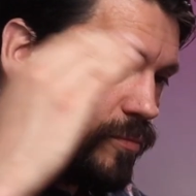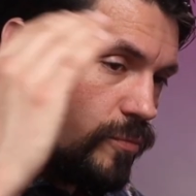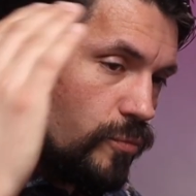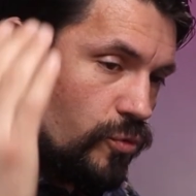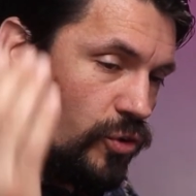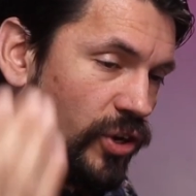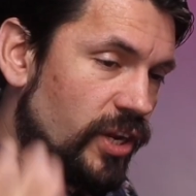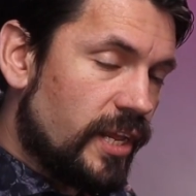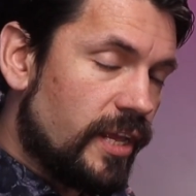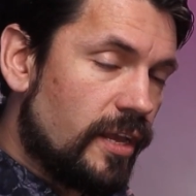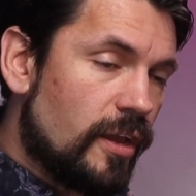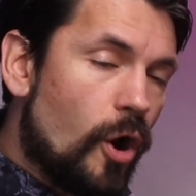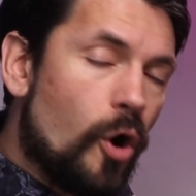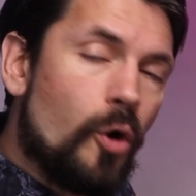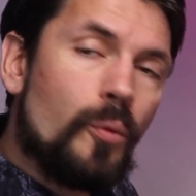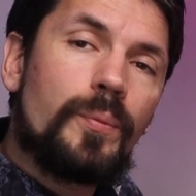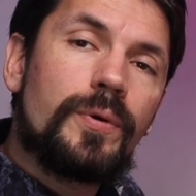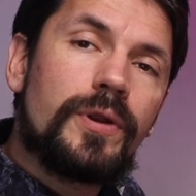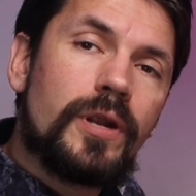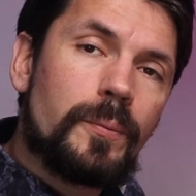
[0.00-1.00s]
really
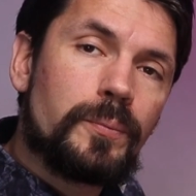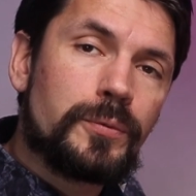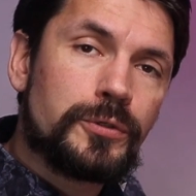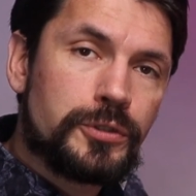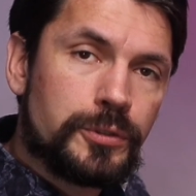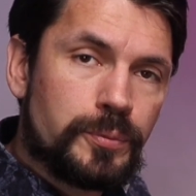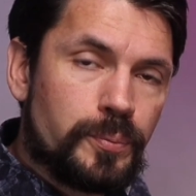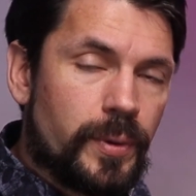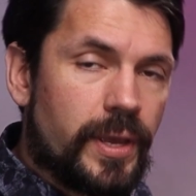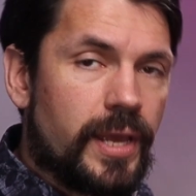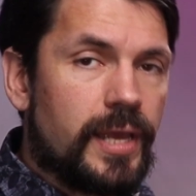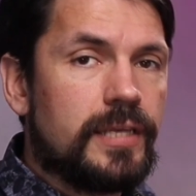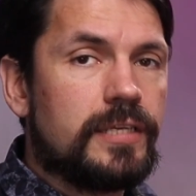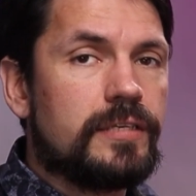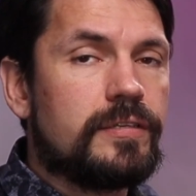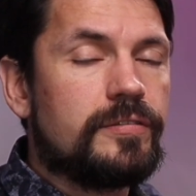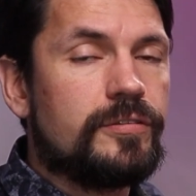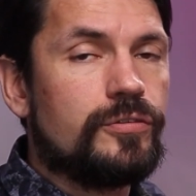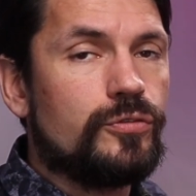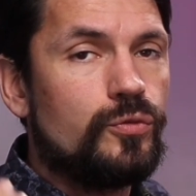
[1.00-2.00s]
open up a
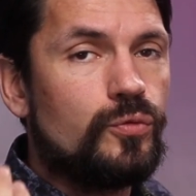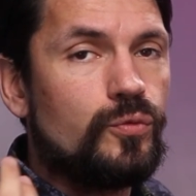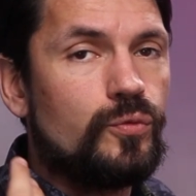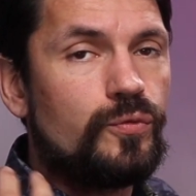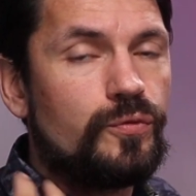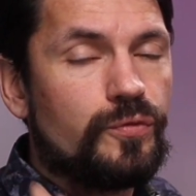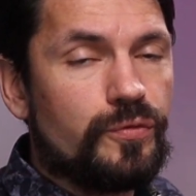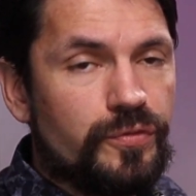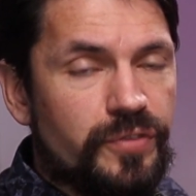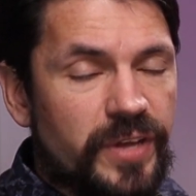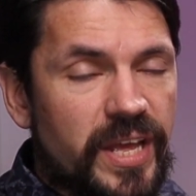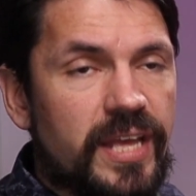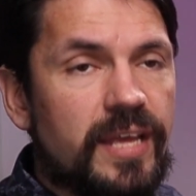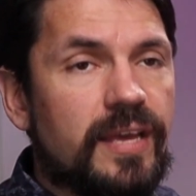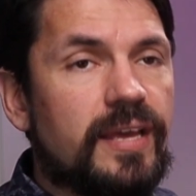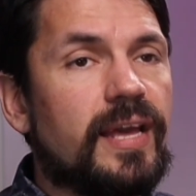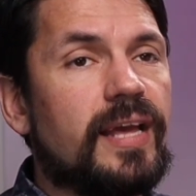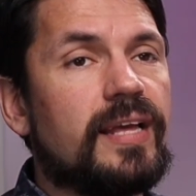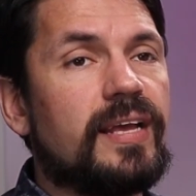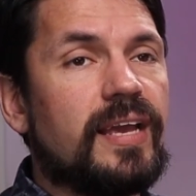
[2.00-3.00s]
space to
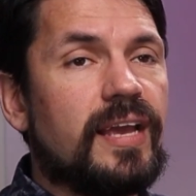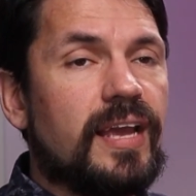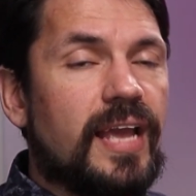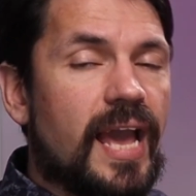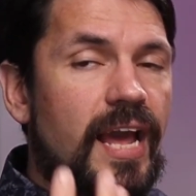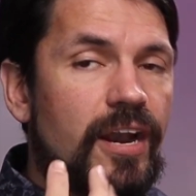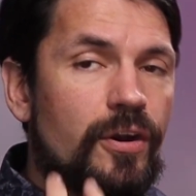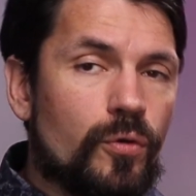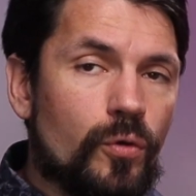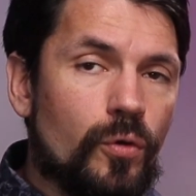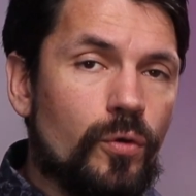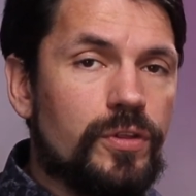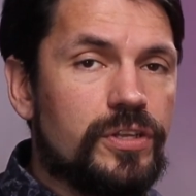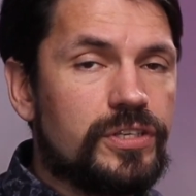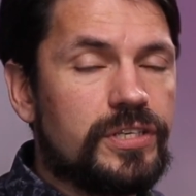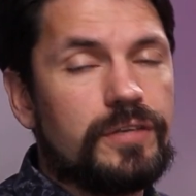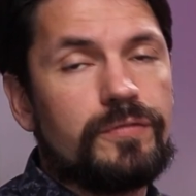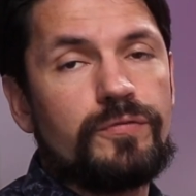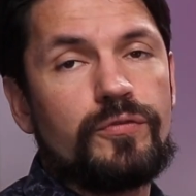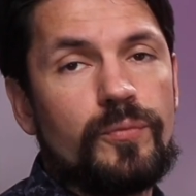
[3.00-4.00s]
think and gather all
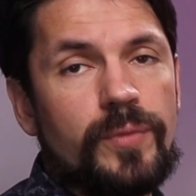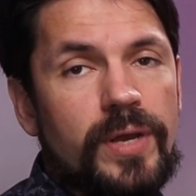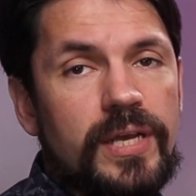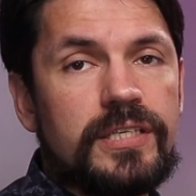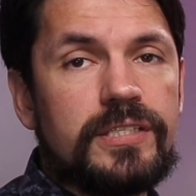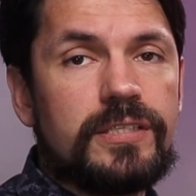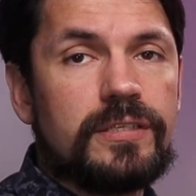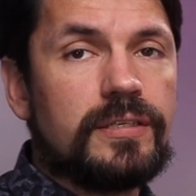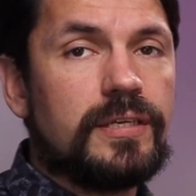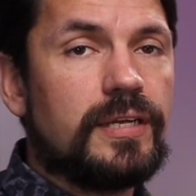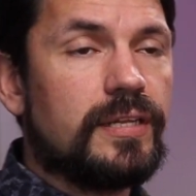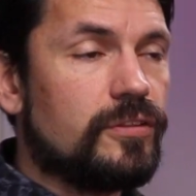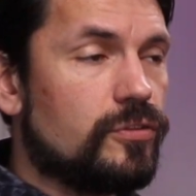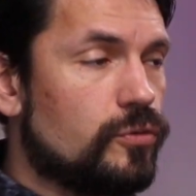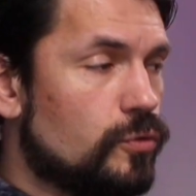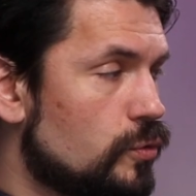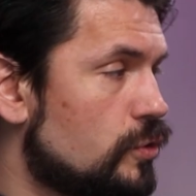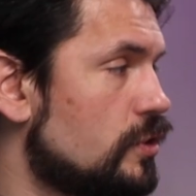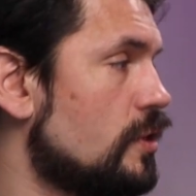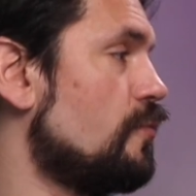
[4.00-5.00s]
this information and
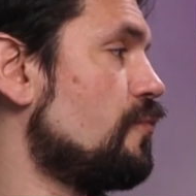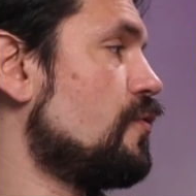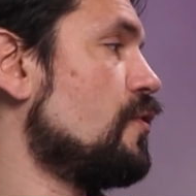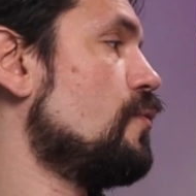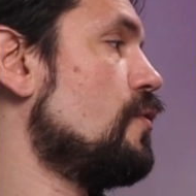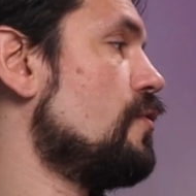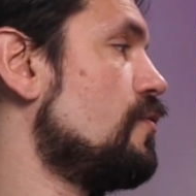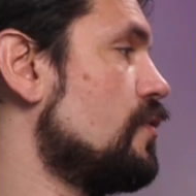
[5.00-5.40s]
do something